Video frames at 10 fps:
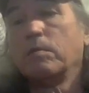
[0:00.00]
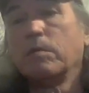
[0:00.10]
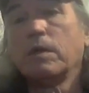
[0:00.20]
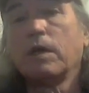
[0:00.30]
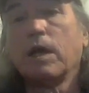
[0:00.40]

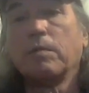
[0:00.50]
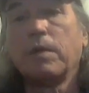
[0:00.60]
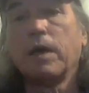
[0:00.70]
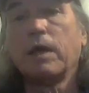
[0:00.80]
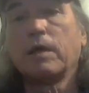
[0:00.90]
bug out
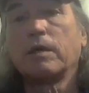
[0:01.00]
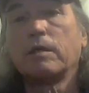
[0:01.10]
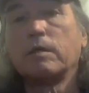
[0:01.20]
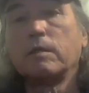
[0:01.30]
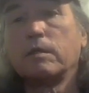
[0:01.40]
bag.
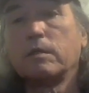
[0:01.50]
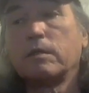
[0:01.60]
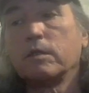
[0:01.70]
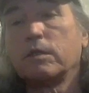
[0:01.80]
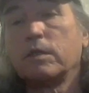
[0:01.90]

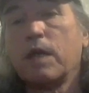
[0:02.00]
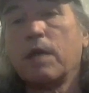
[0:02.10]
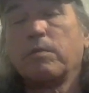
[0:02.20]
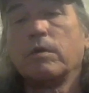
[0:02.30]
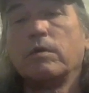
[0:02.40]
It's a
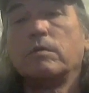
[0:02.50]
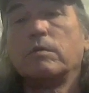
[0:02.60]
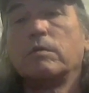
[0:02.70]
Snap-on.